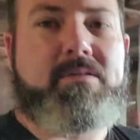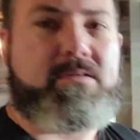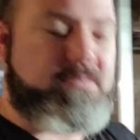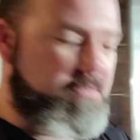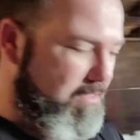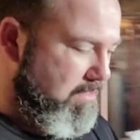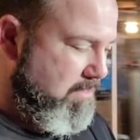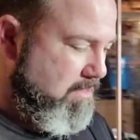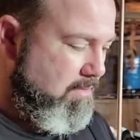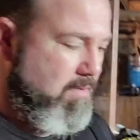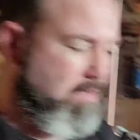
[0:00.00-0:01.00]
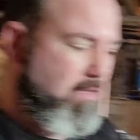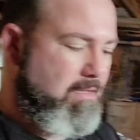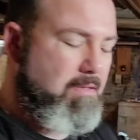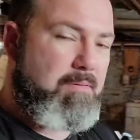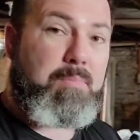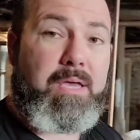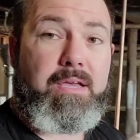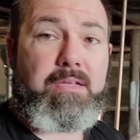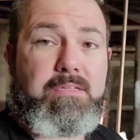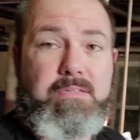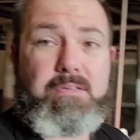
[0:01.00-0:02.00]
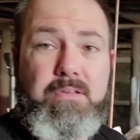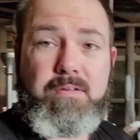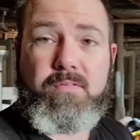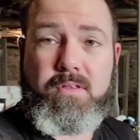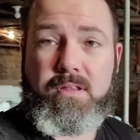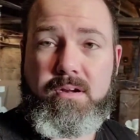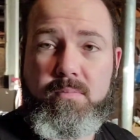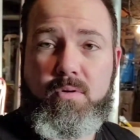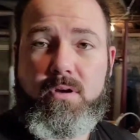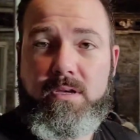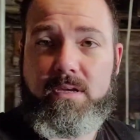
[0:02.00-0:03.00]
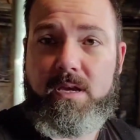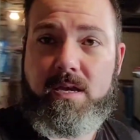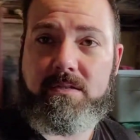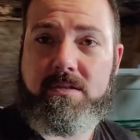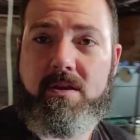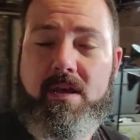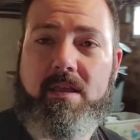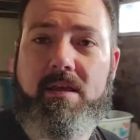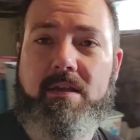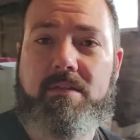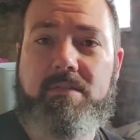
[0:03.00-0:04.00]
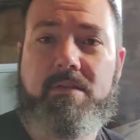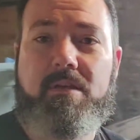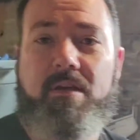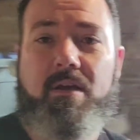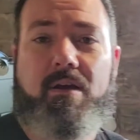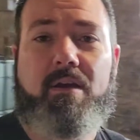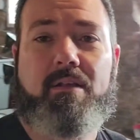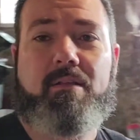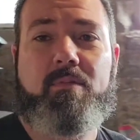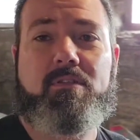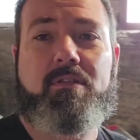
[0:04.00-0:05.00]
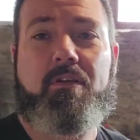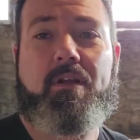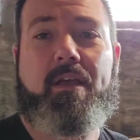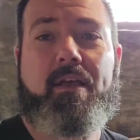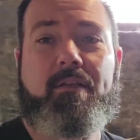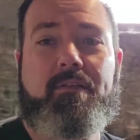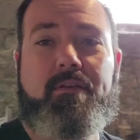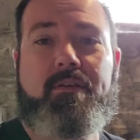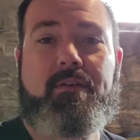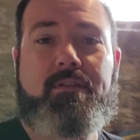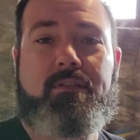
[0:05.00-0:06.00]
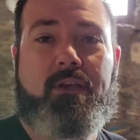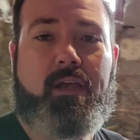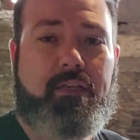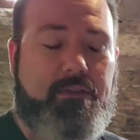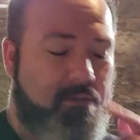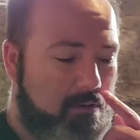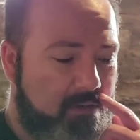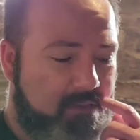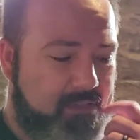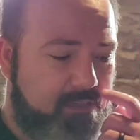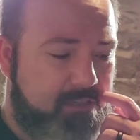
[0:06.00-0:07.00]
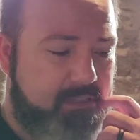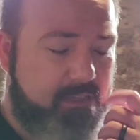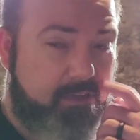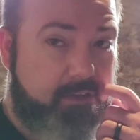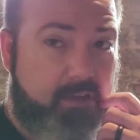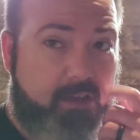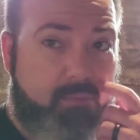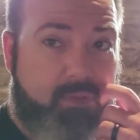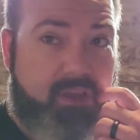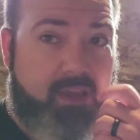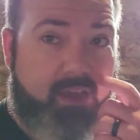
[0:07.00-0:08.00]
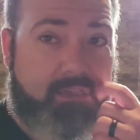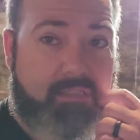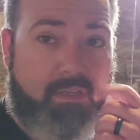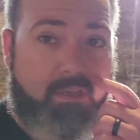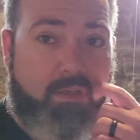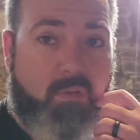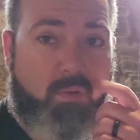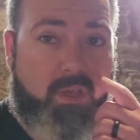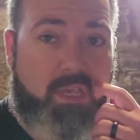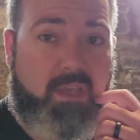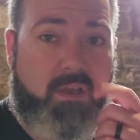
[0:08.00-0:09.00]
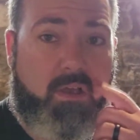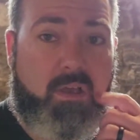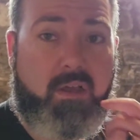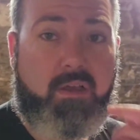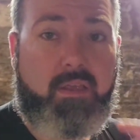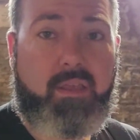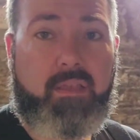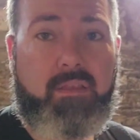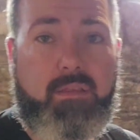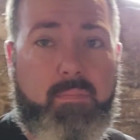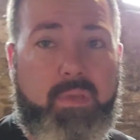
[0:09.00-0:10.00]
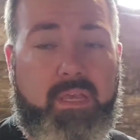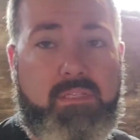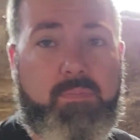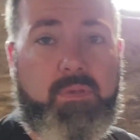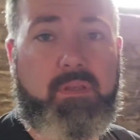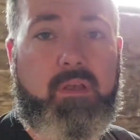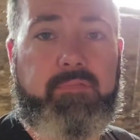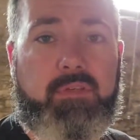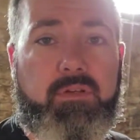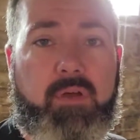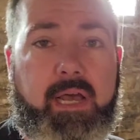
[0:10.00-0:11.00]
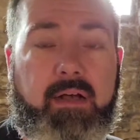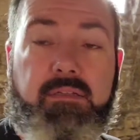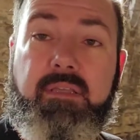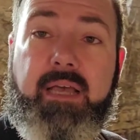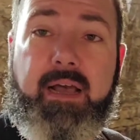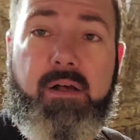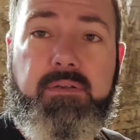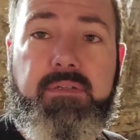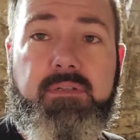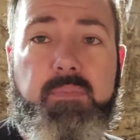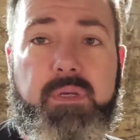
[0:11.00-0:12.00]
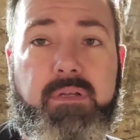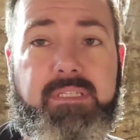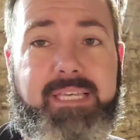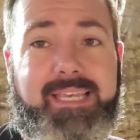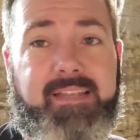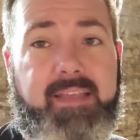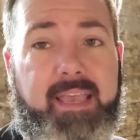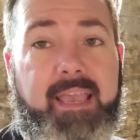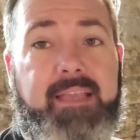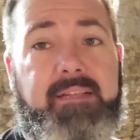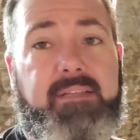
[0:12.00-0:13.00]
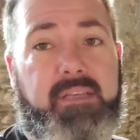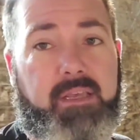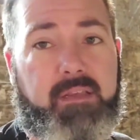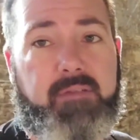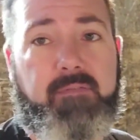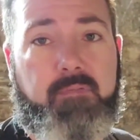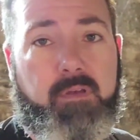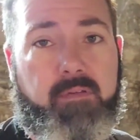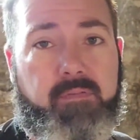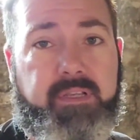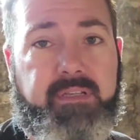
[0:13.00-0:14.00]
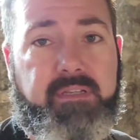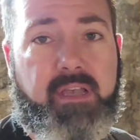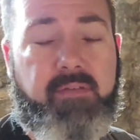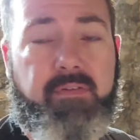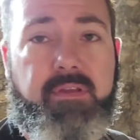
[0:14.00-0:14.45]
Still no pants for the little boy. You guys know how that is. All right, let me slow down so you guys don't get seasick. But yes, we are in the basement of the new house. The house is built in 1857.